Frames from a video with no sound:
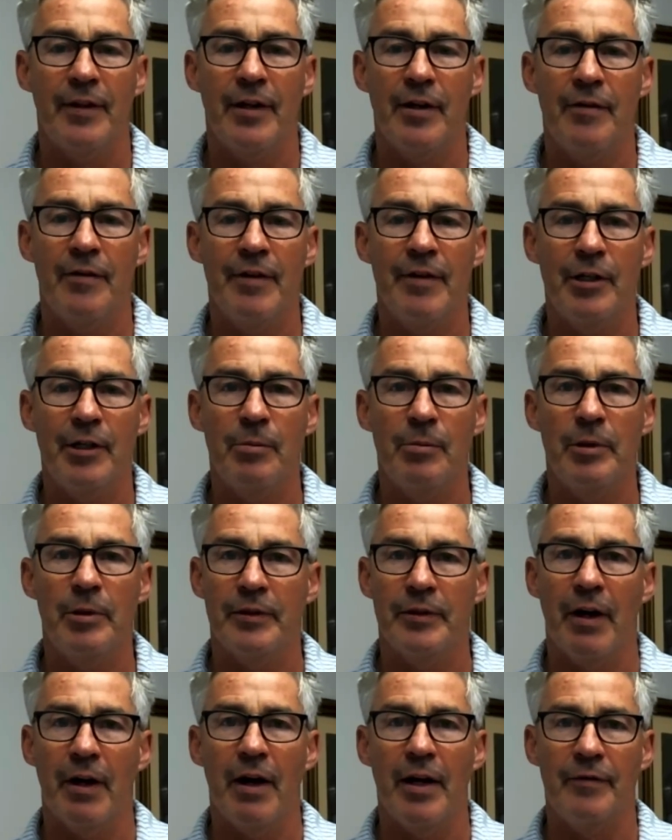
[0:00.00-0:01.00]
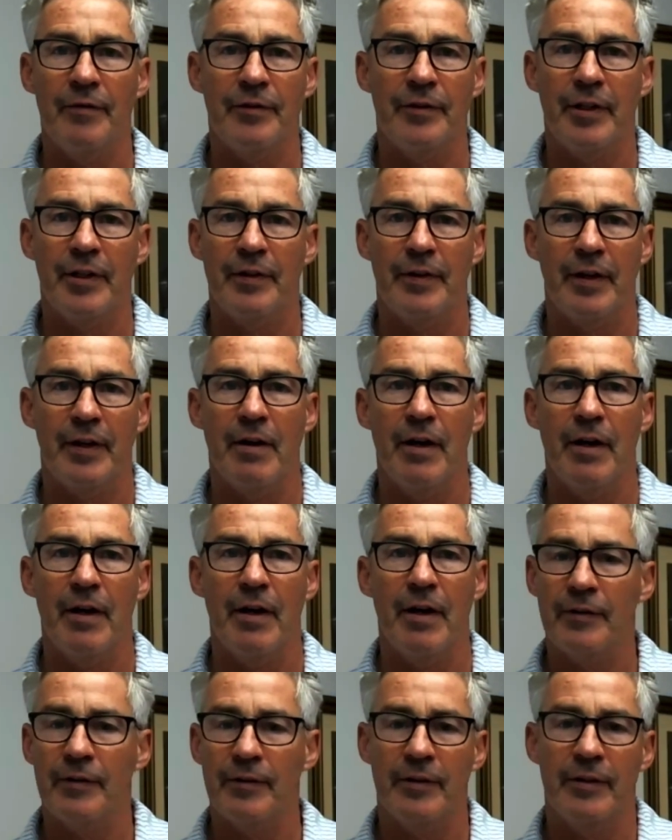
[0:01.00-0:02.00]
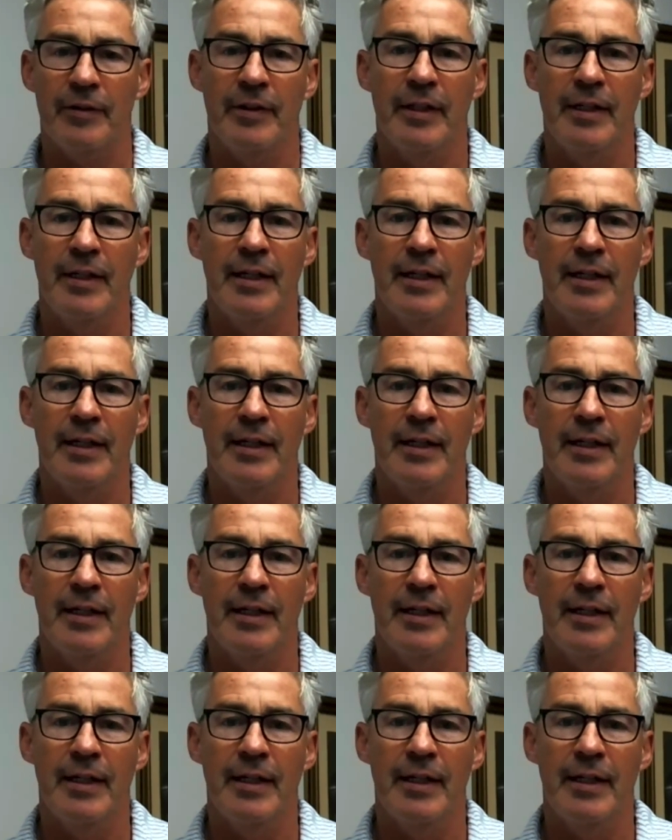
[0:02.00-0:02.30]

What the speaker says: that are available to offset the costs.